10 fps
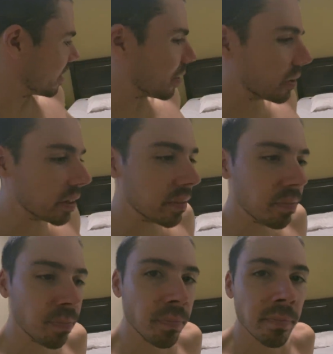towel.
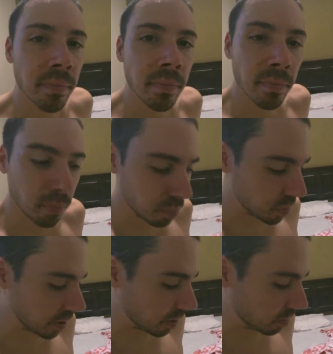
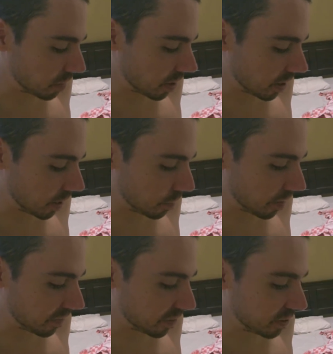So I'm gonna eat
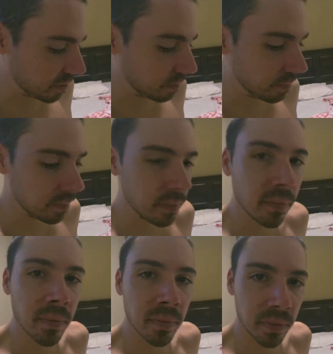my food.
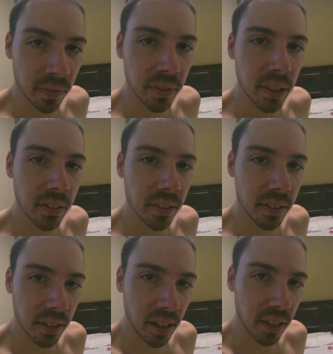
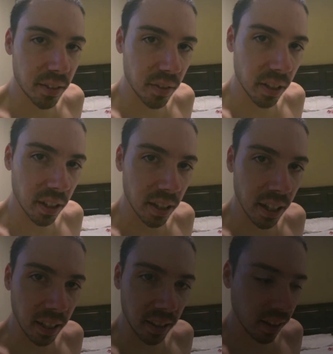Thanks for looking at